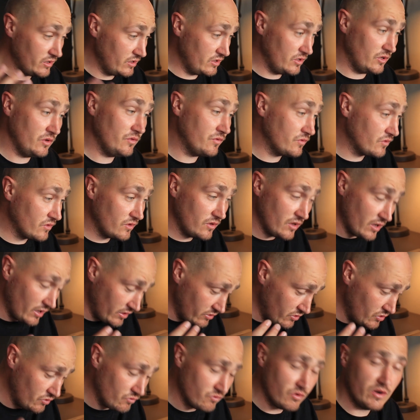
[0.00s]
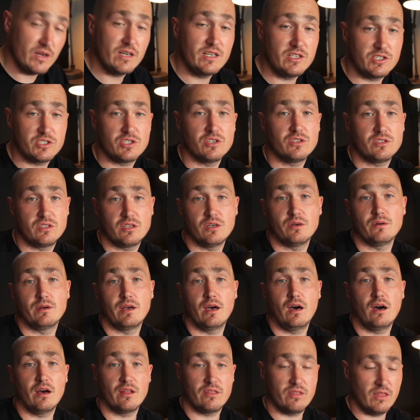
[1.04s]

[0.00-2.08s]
you really should do it. I